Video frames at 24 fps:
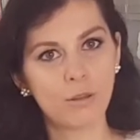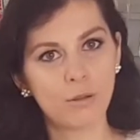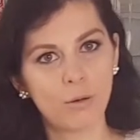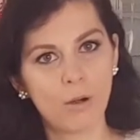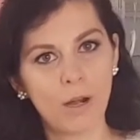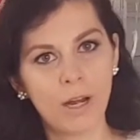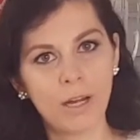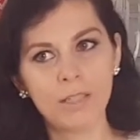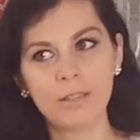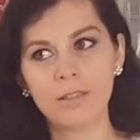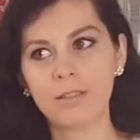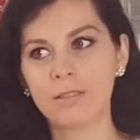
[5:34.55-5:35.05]

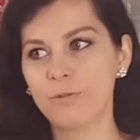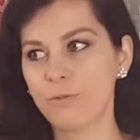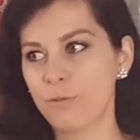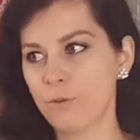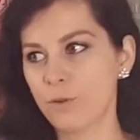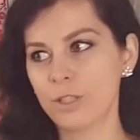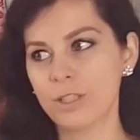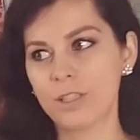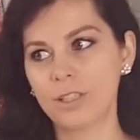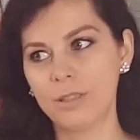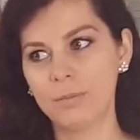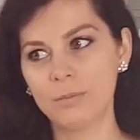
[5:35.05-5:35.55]
thrice,
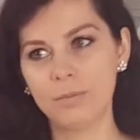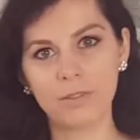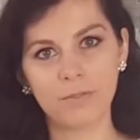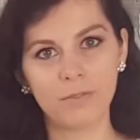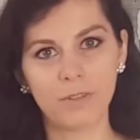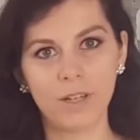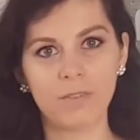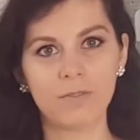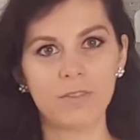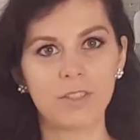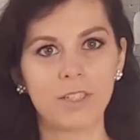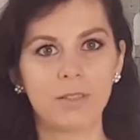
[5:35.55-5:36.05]
4 times,
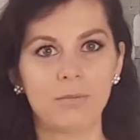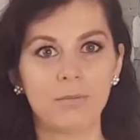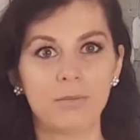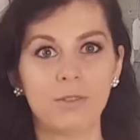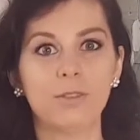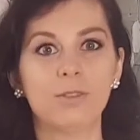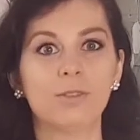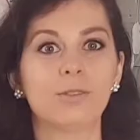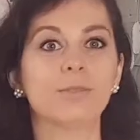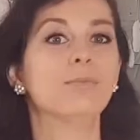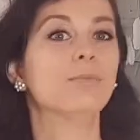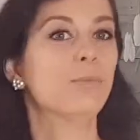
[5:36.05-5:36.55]
5 times,
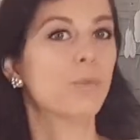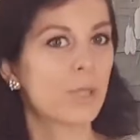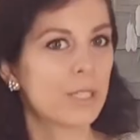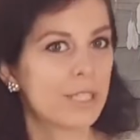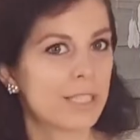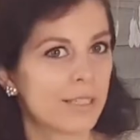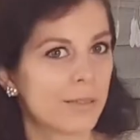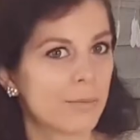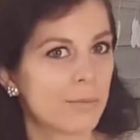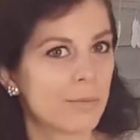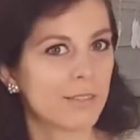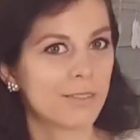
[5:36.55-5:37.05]
more times.